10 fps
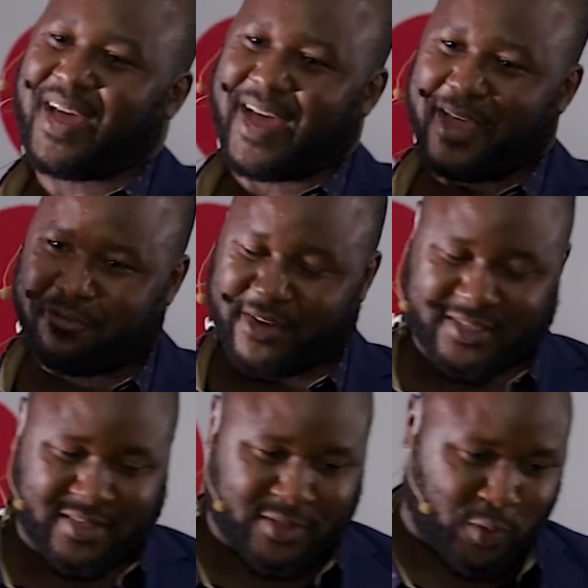I
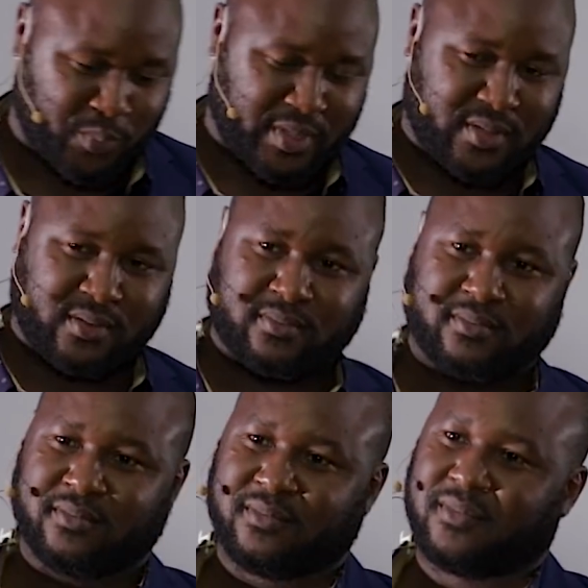finish the topic.
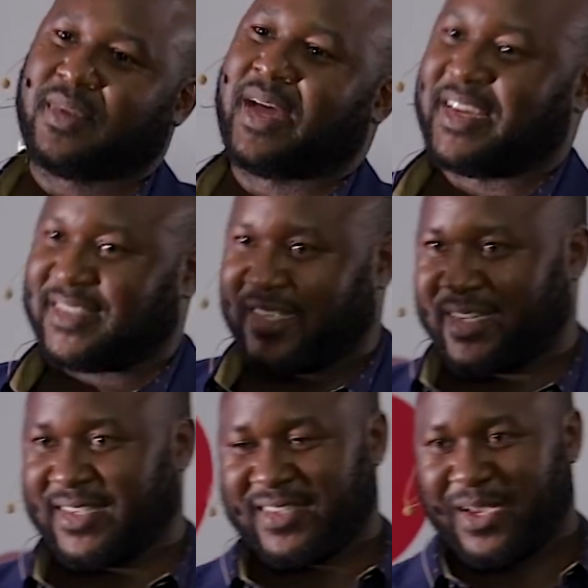I
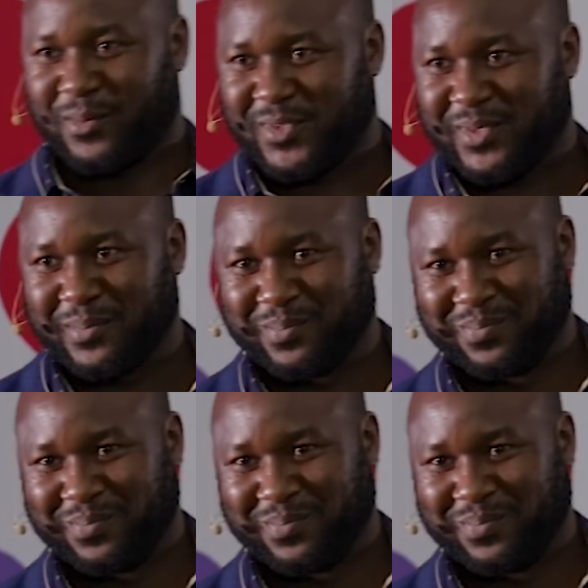set exams.